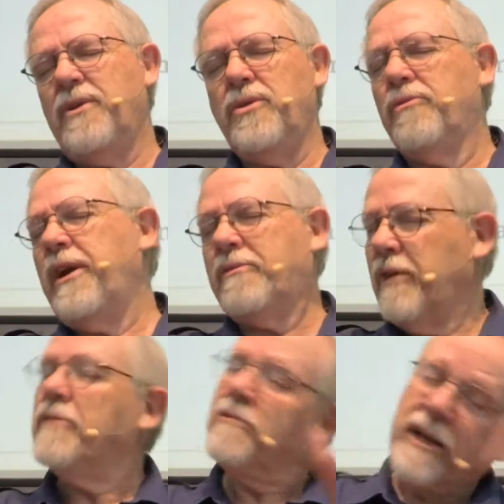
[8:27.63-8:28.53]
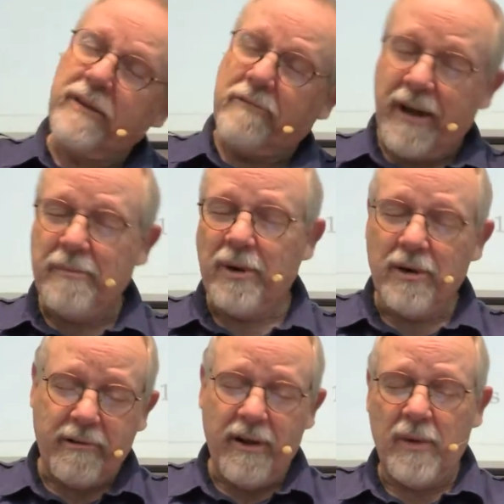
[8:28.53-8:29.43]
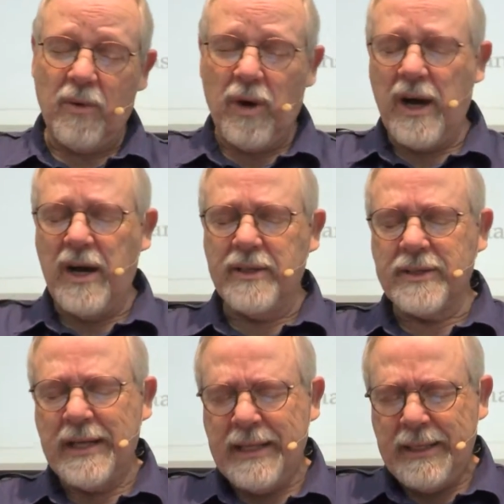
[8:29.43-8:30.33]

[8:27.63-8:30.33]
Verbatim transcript: who great-great-great-grandpa or grandma was.